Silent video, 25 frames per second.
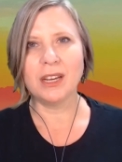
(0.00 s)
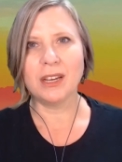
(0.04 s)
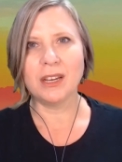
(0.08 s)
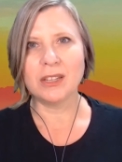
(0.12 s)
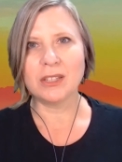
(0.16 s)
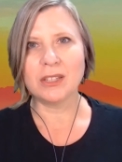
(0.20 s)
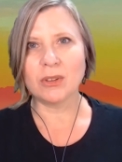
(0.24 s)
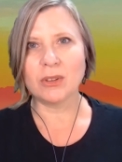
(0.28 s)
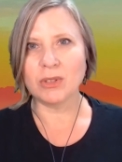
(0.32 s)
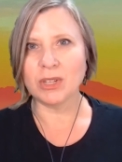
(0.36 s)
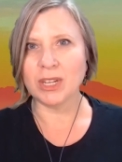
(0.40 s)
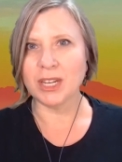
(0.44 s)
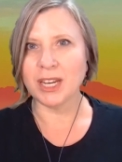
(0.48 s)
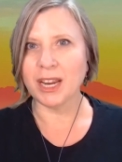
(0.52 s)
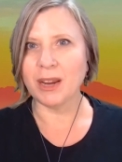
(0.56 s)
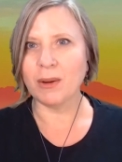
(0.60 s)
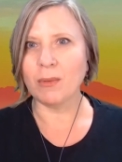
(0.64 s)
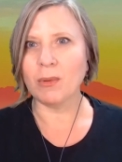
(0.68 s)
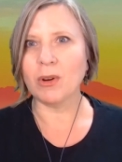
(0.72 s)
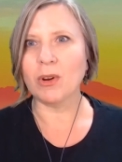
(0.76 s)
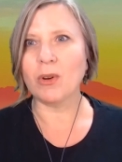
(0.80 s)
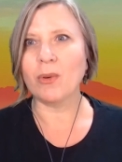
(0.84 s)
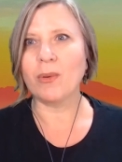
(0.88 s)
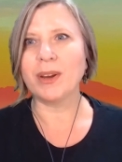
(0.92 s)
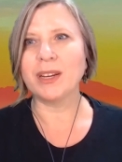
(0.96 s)
So today we're
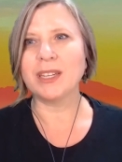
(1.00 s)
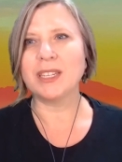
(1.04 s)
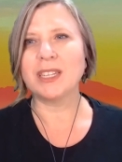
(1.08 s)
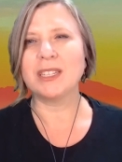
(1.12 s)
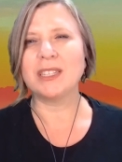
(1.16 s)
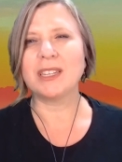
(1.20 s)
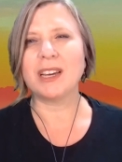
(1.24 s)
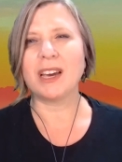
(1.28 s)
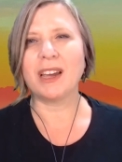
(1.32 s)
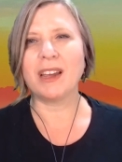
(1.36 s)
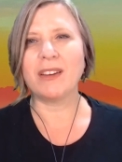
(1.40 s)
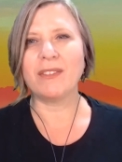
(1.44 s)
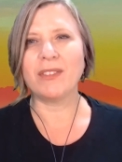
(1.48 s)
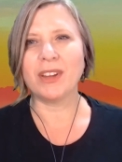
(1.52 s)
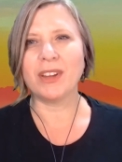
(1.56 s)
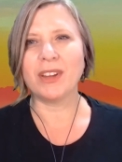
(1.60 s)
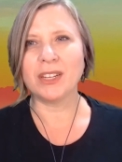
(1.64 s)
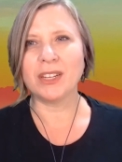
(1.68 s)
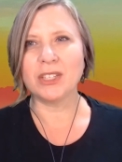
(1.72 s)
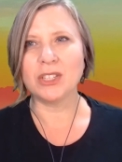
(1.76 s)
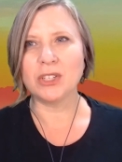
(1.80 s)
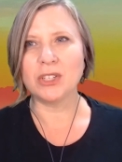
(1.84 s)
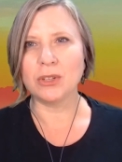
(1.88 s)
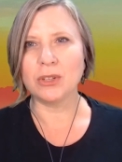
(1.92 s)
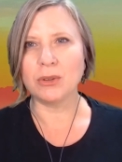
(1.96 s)
going to dive
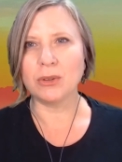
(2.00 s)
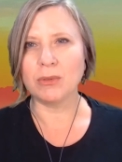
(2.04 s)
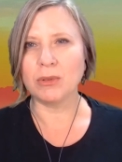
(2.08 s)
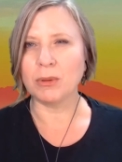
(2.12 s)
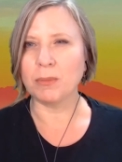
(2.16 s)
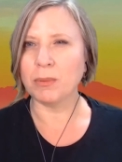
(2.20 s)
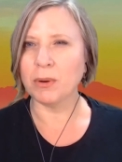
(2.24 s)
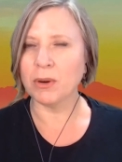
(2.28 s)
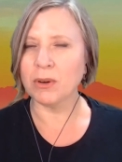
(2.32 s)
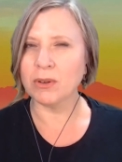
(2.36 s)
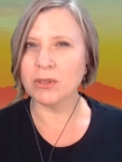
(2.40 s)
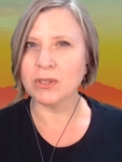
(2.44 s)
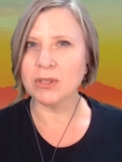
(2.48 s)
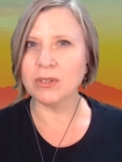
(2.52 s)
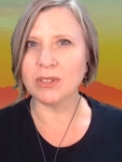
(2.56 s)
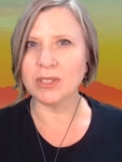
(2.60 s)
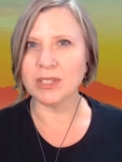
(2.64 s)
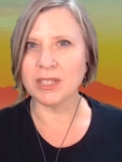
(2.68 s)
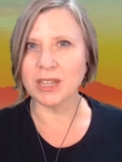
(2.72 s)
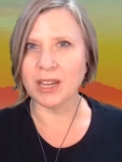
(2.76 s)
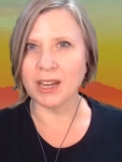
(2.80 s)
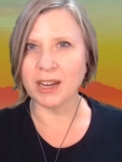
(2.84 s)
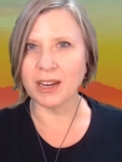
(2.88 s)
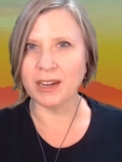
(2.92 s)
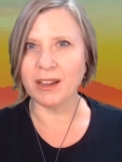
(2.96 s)
into the personal
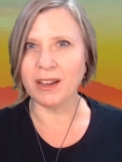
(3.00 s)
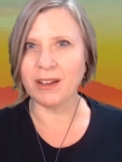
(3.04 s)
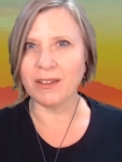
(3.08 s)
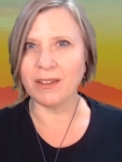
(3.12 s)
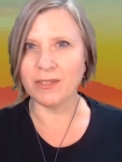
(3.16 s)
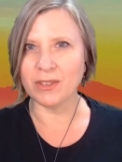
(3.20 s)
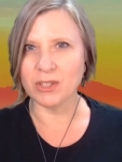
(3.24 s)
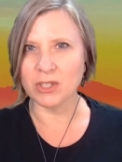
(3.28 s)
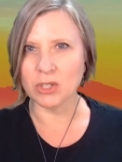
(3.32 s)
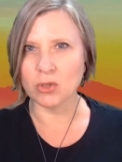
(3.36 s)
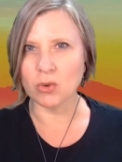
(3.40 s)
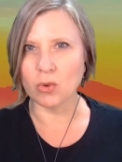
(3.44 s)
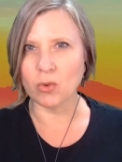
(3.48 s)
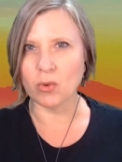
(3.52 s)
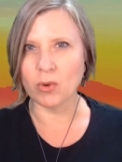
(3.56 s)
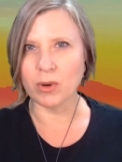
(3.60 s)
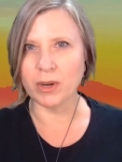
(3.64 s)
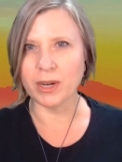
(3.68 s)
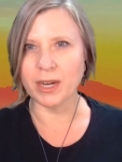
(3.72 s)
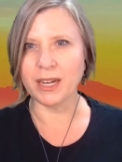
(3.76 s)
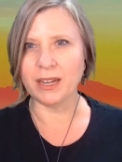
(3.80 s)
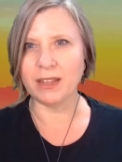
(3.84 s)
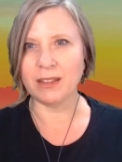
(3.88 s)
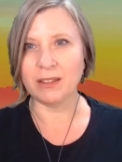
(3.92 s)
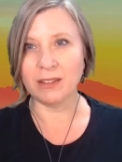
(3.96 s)
side of a story